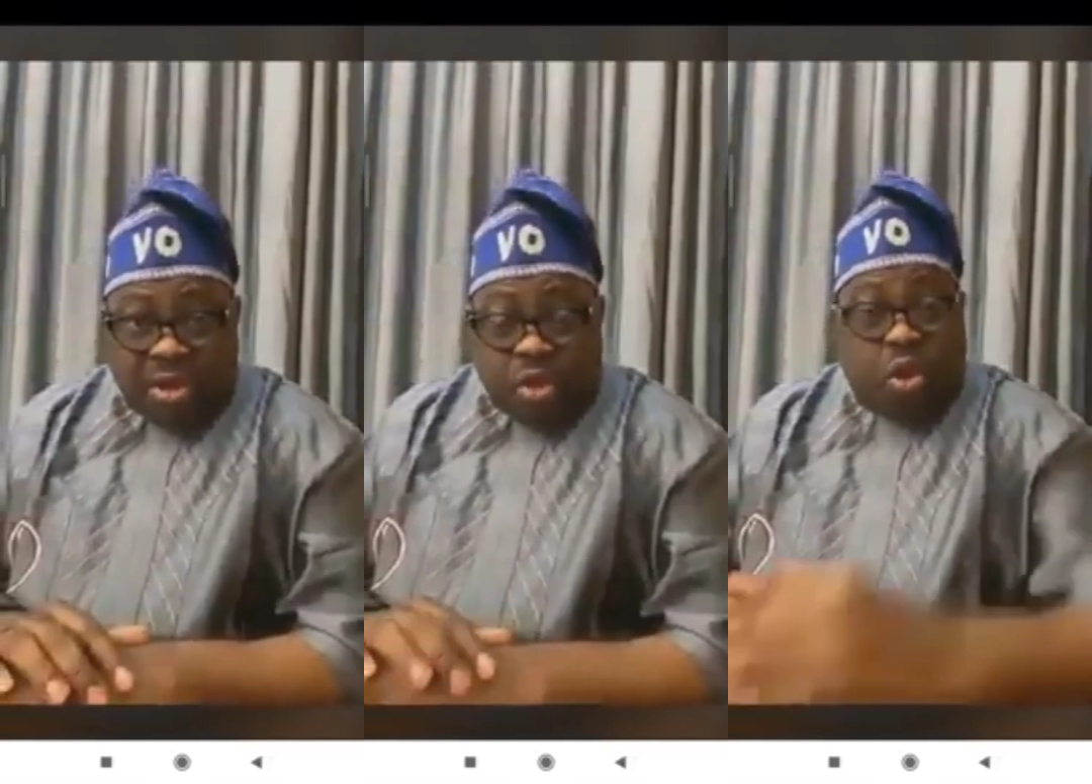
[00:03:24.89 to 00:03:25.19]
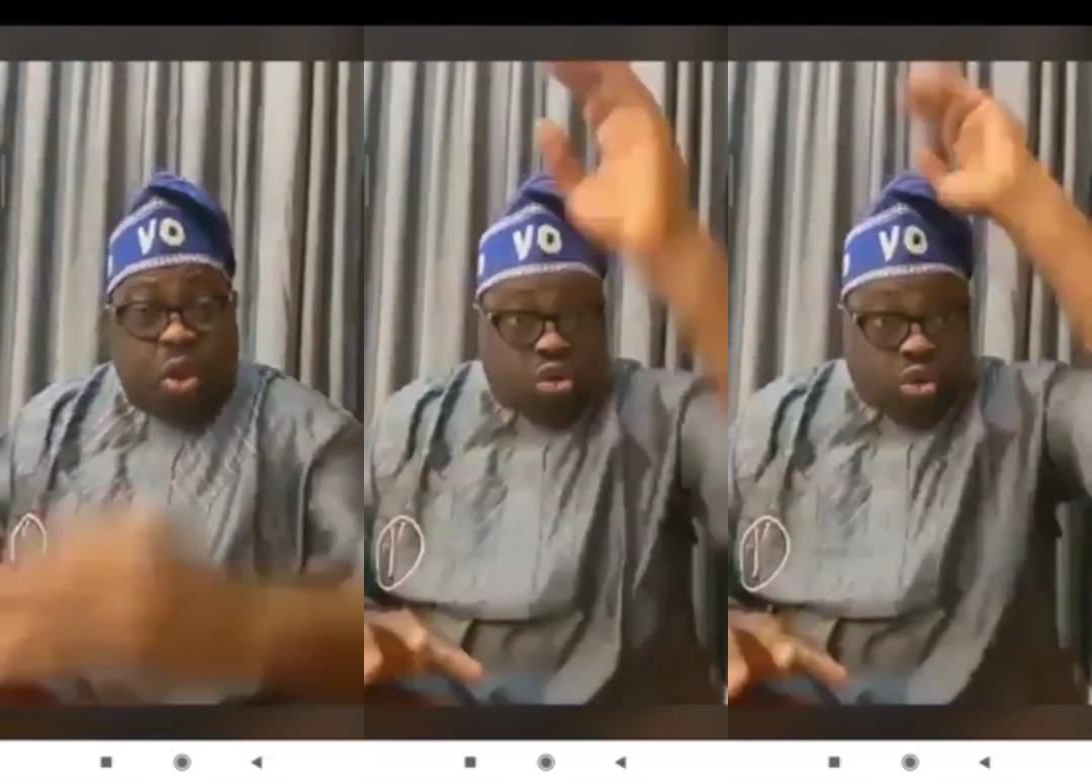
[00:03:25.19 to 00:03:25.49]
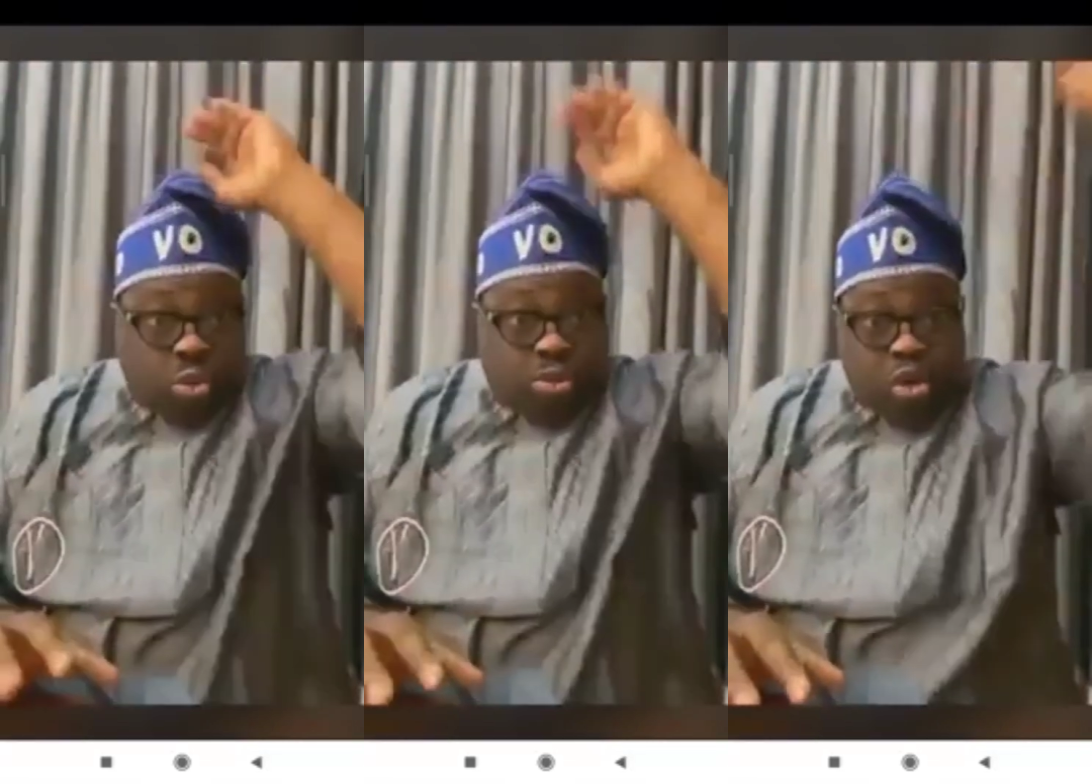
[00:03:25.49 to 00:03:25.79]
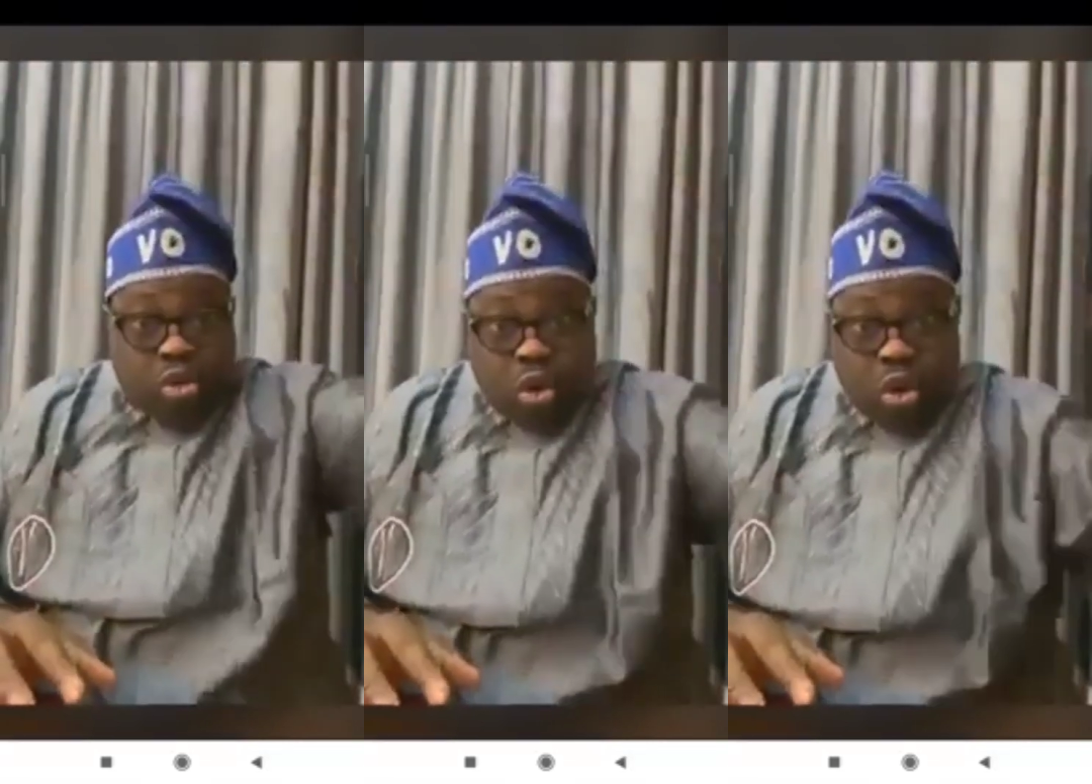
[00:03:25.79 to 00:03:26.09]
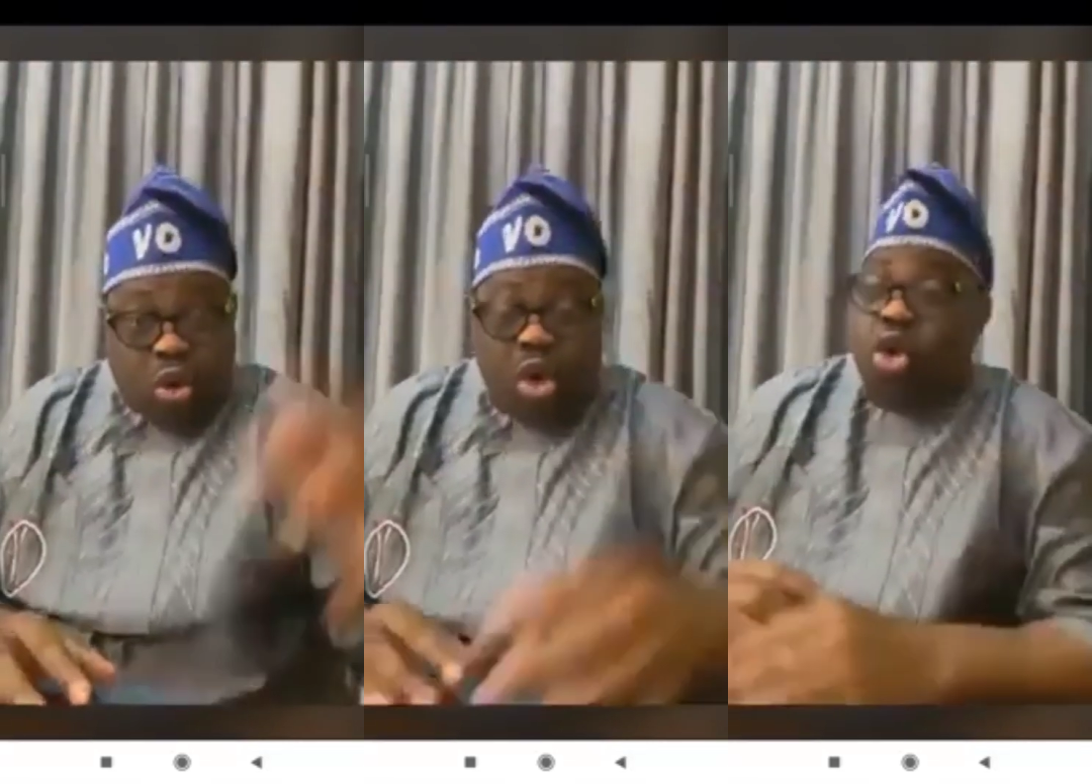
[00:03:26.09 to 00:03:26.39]
Go to
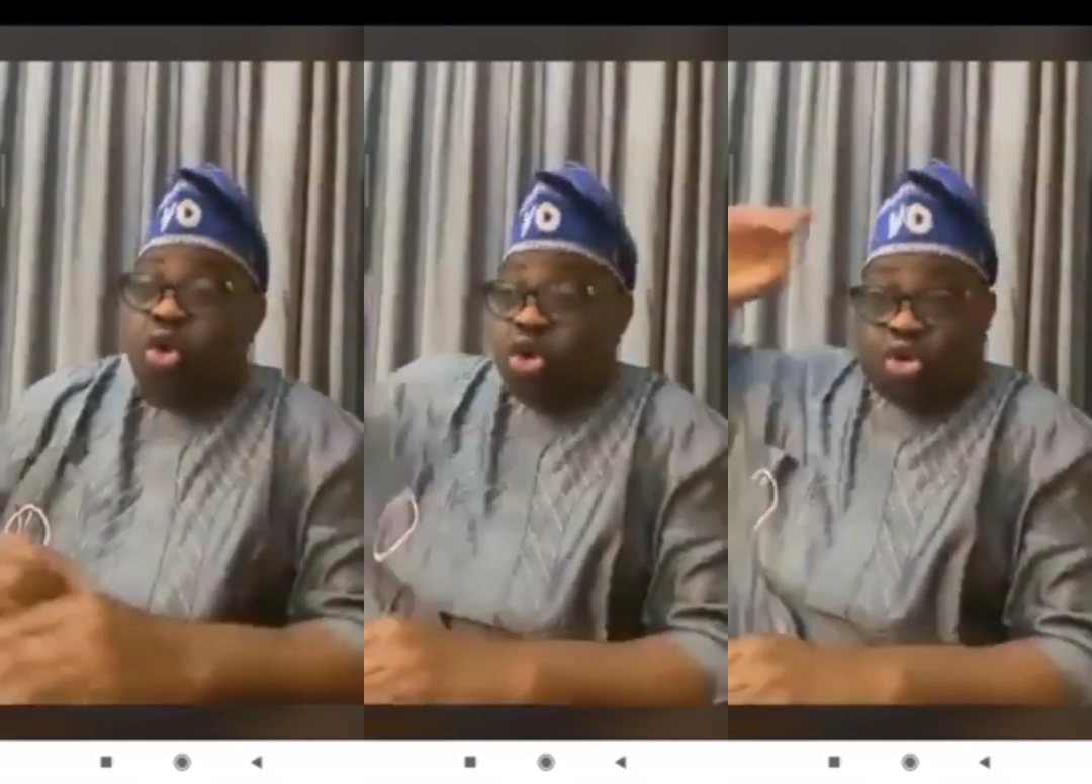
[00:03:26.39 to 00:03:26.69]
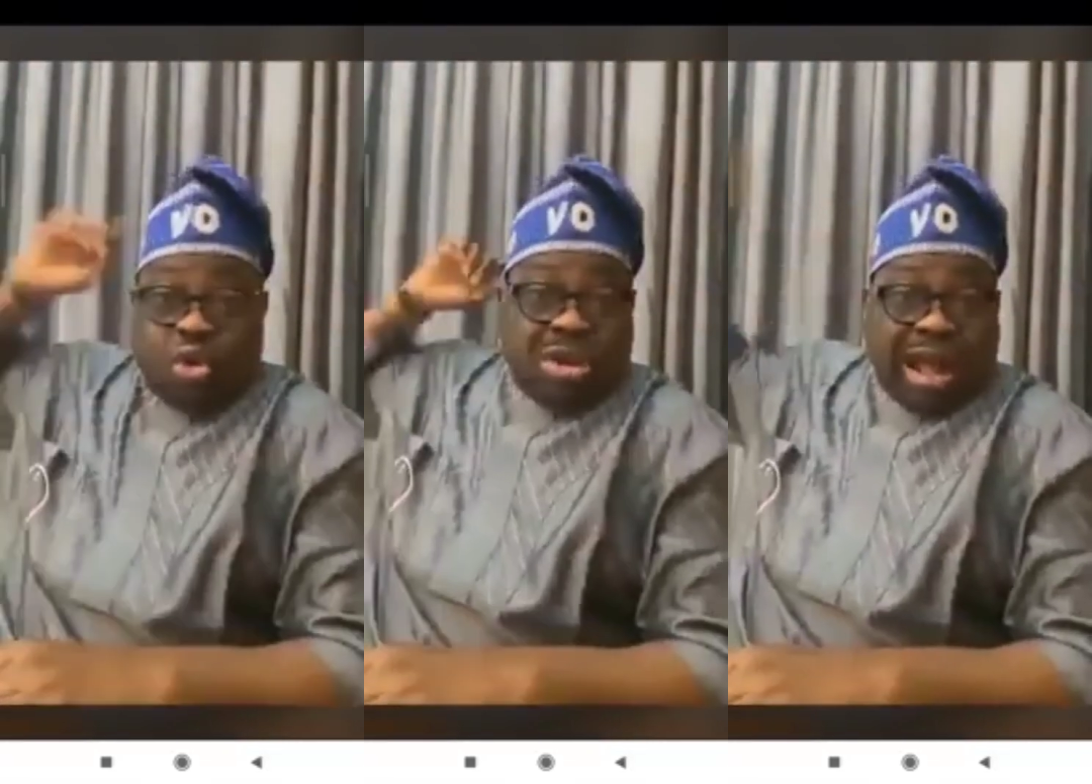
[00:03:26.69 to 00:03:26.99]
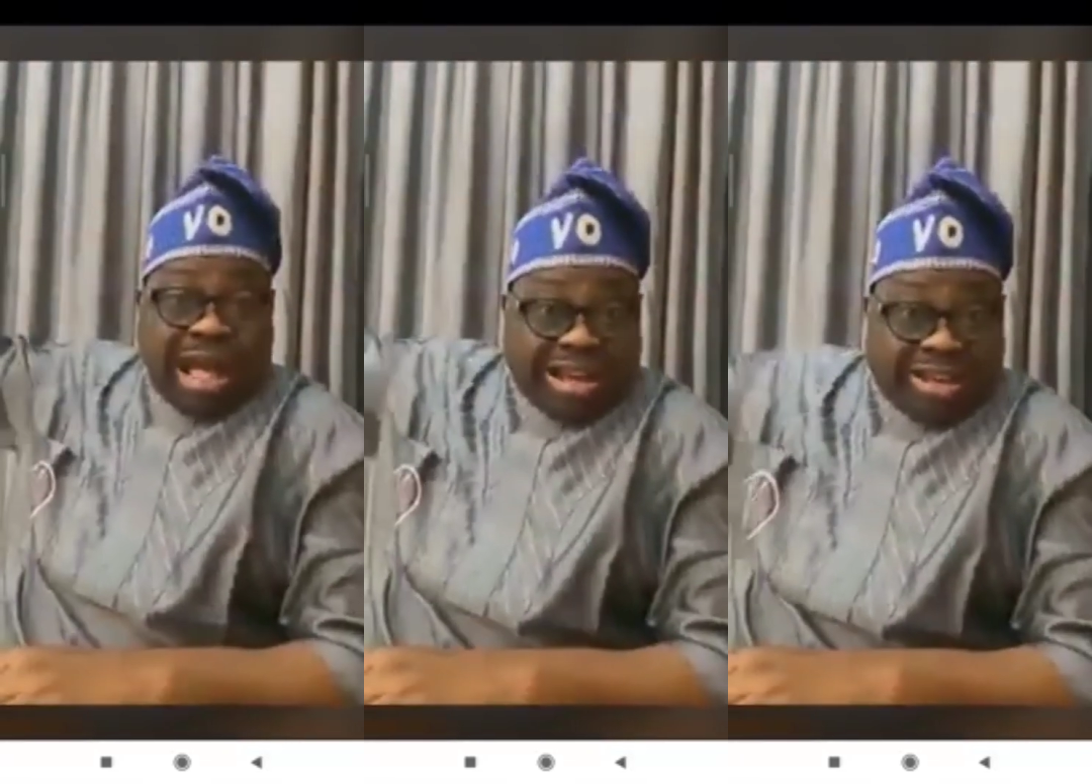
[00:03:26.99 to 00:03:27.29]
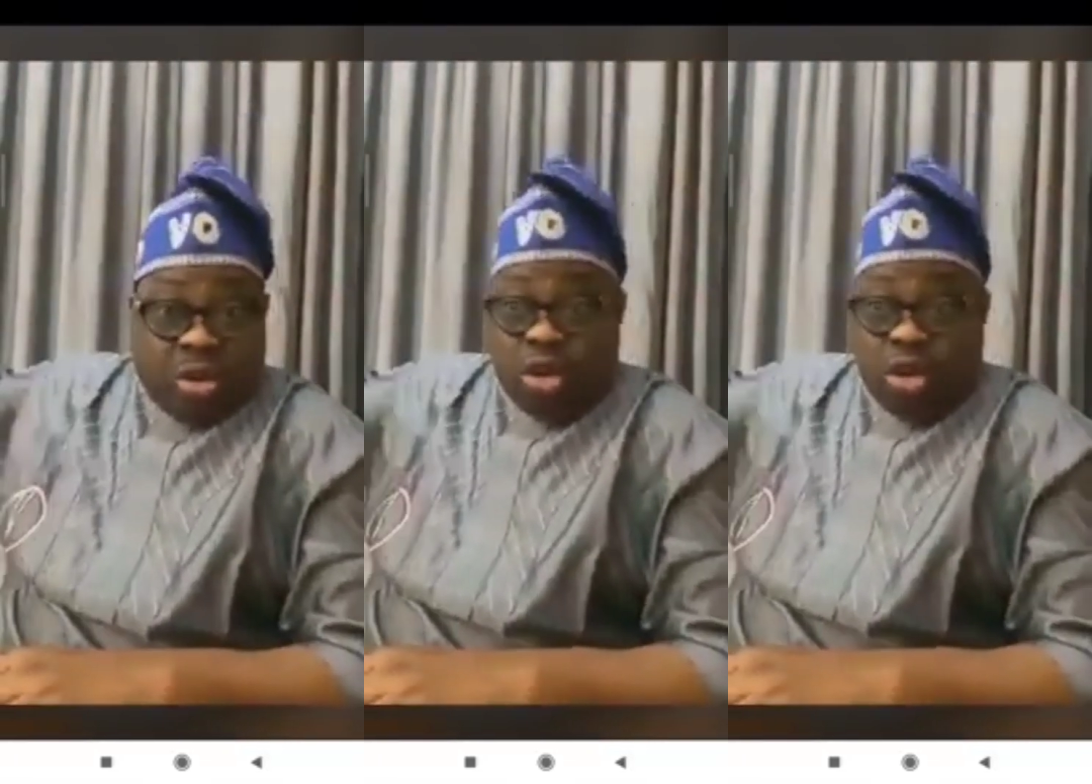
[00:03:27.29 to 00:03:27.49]
Borno, go to Iraq,